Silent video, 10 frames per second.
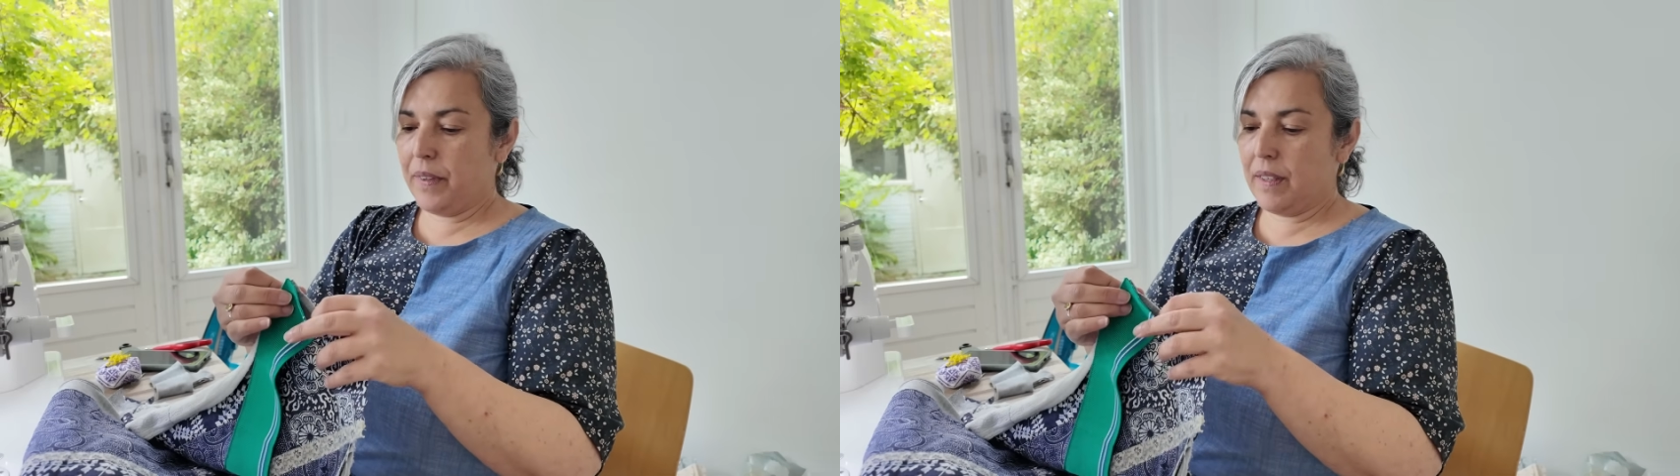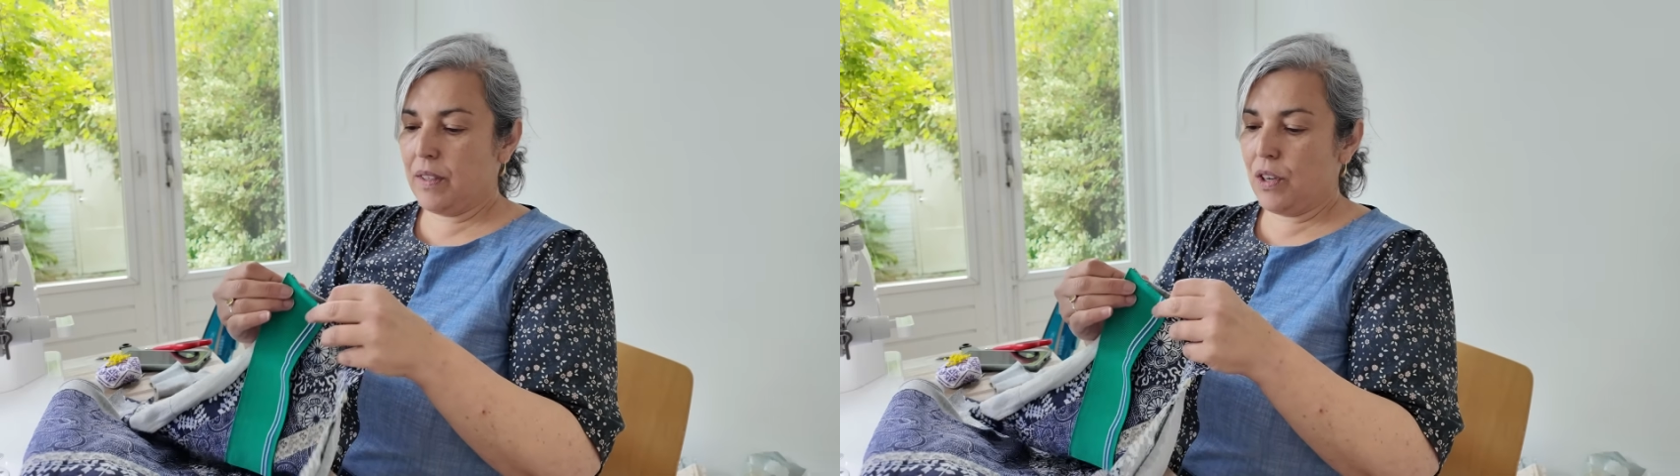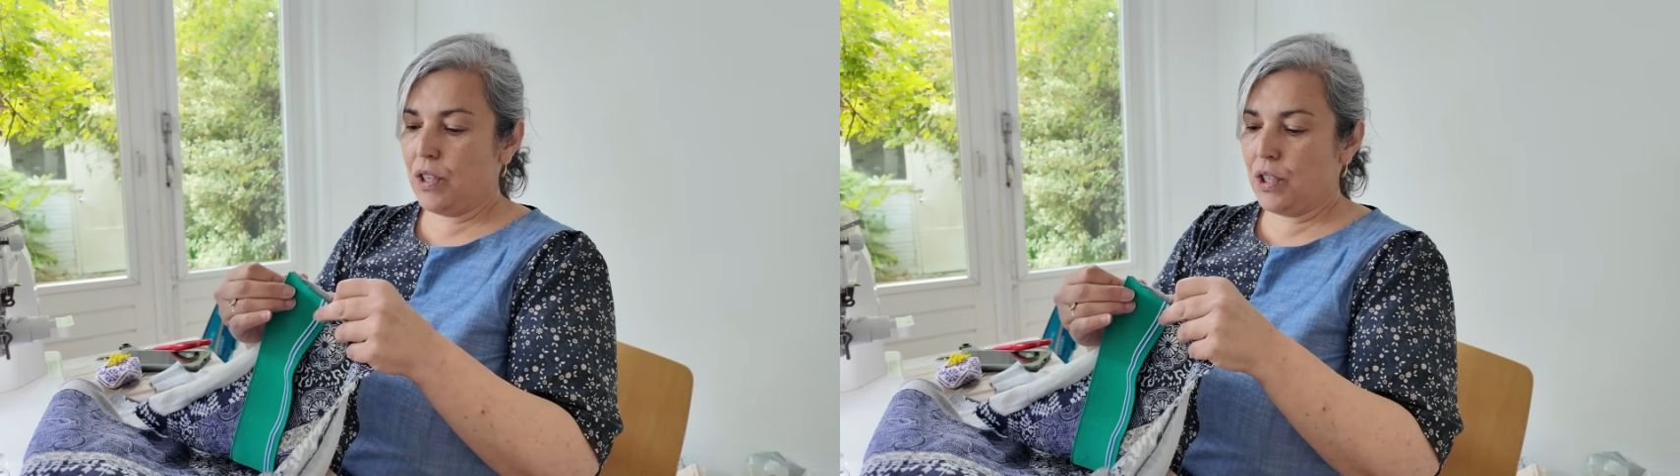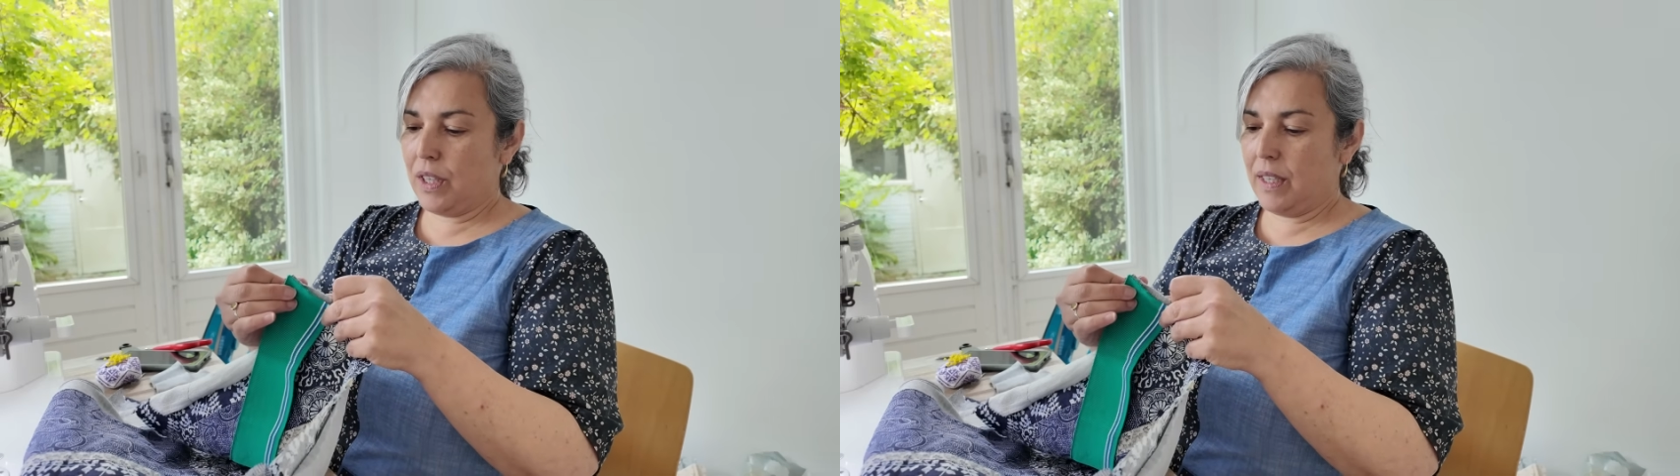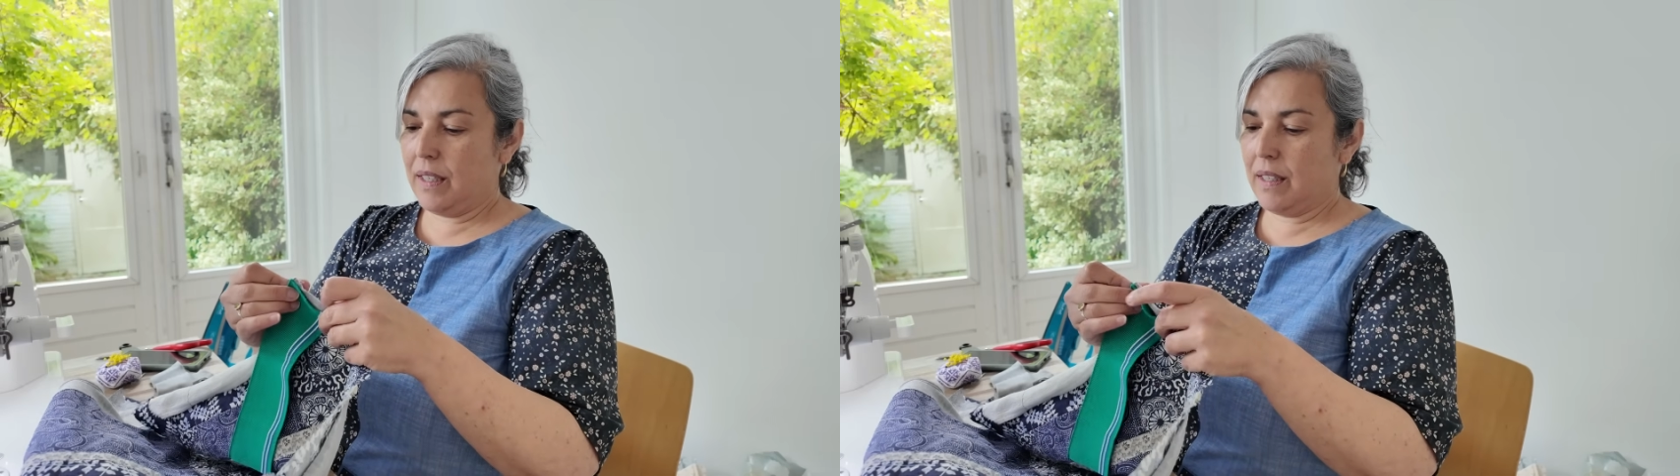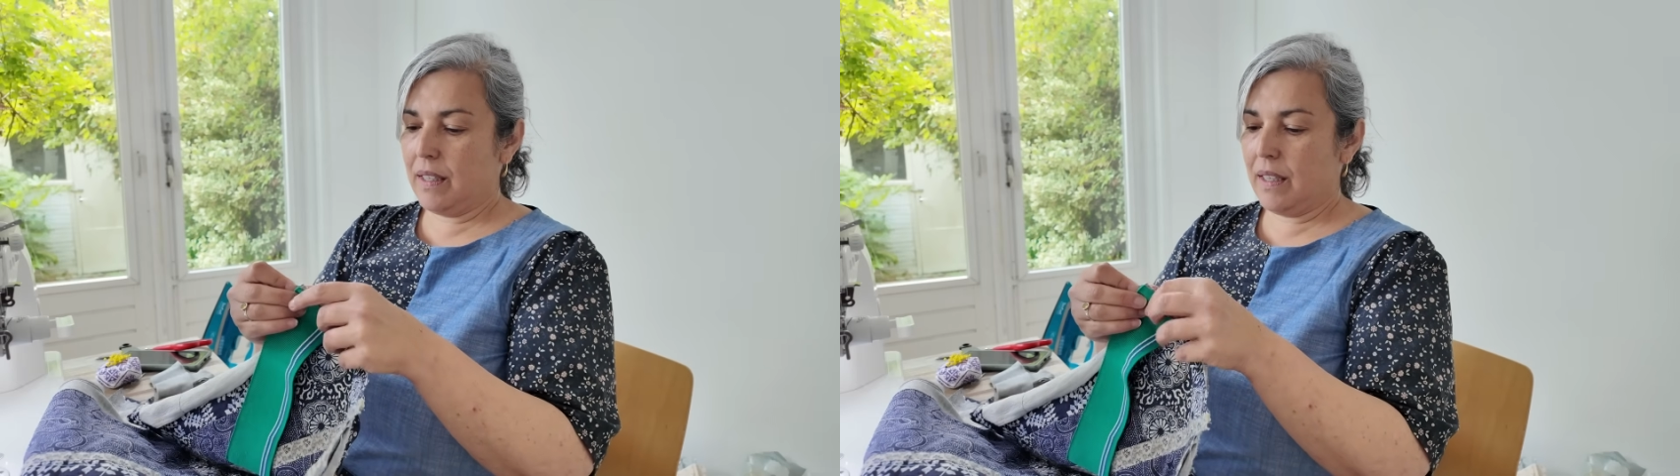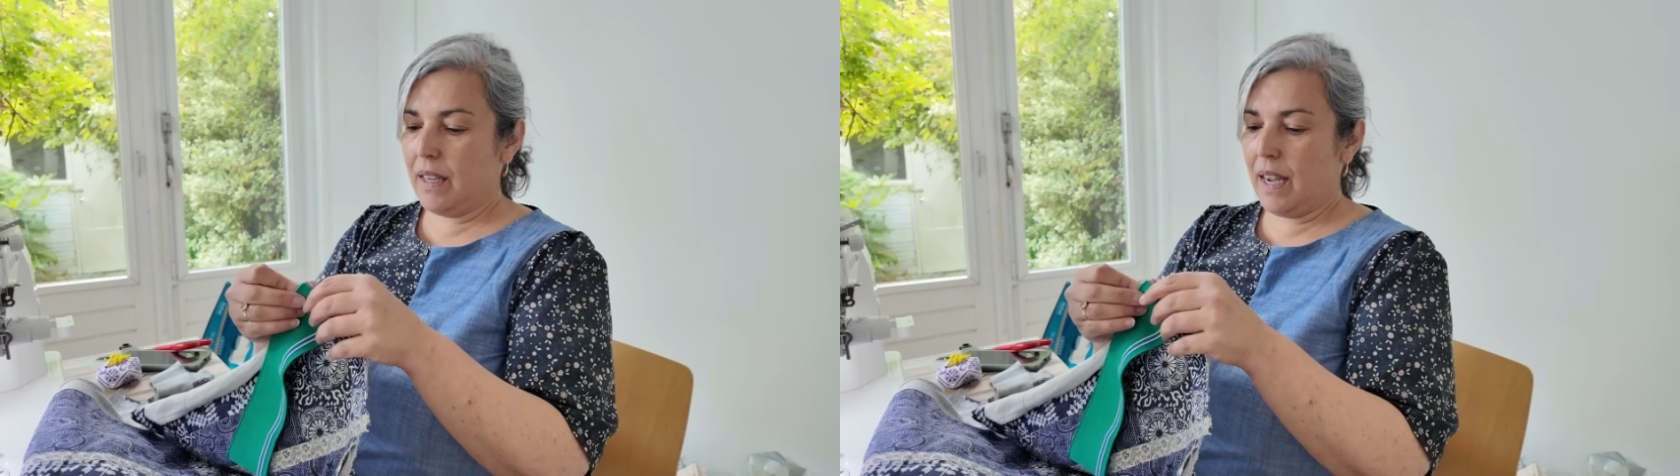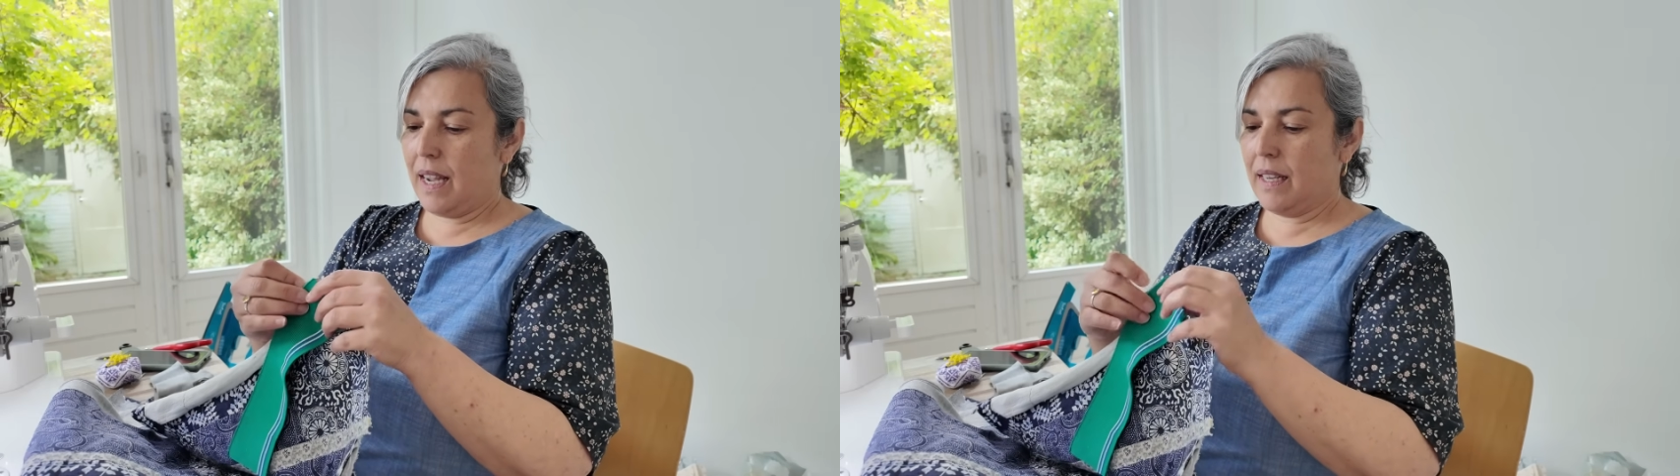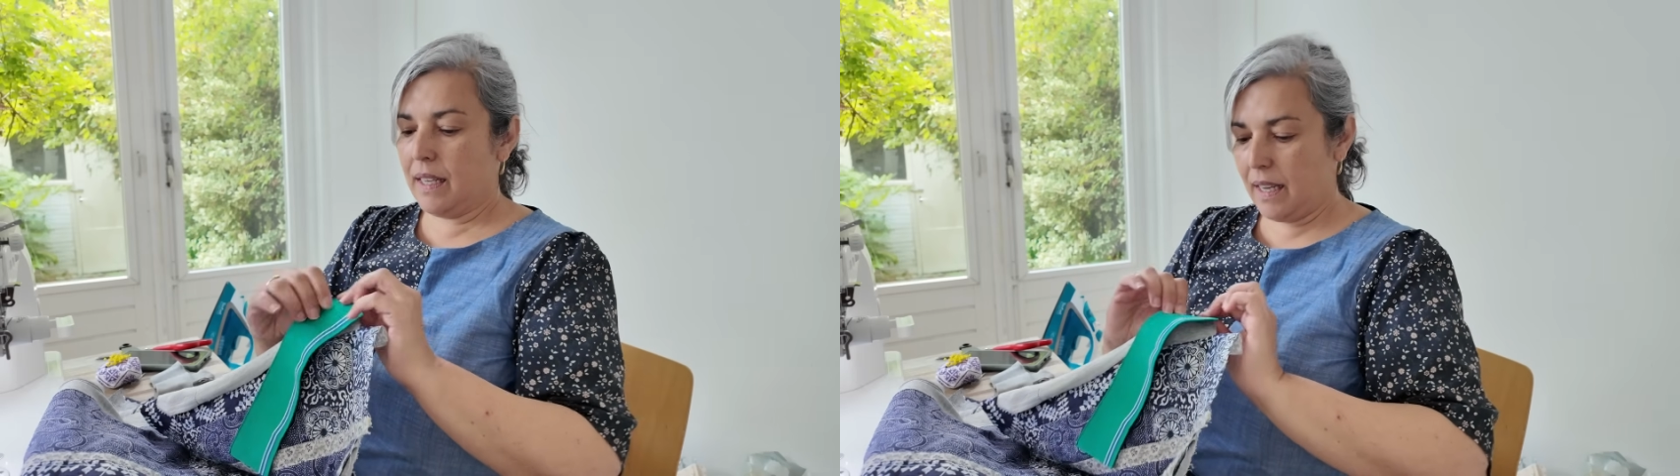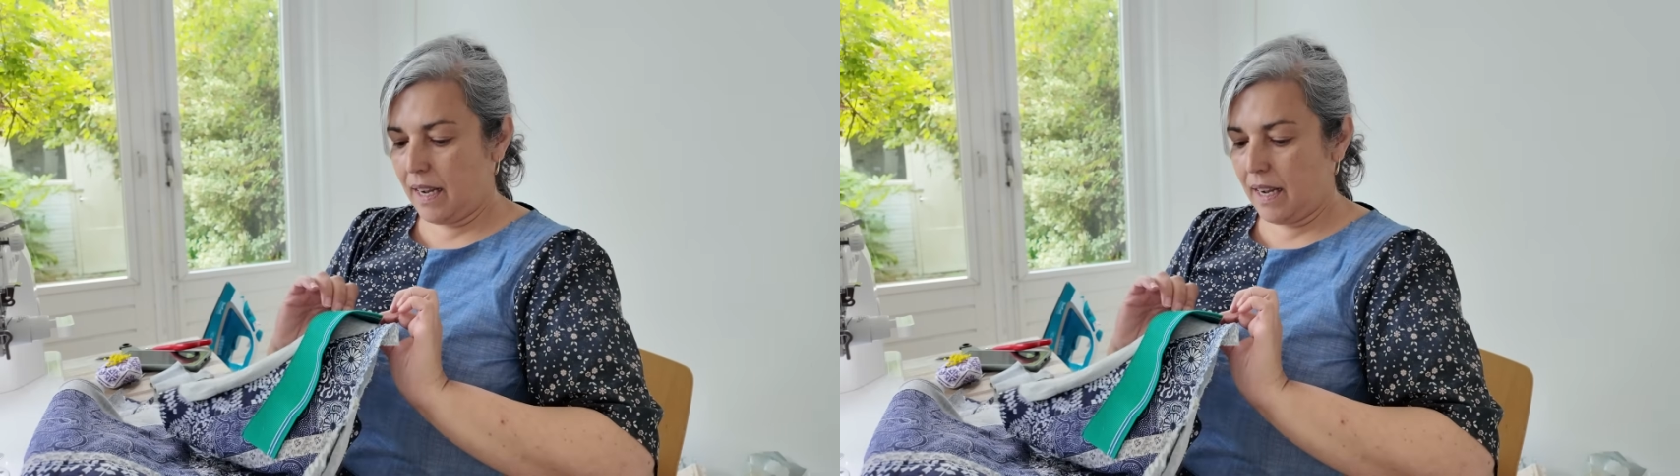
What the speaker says: search this, and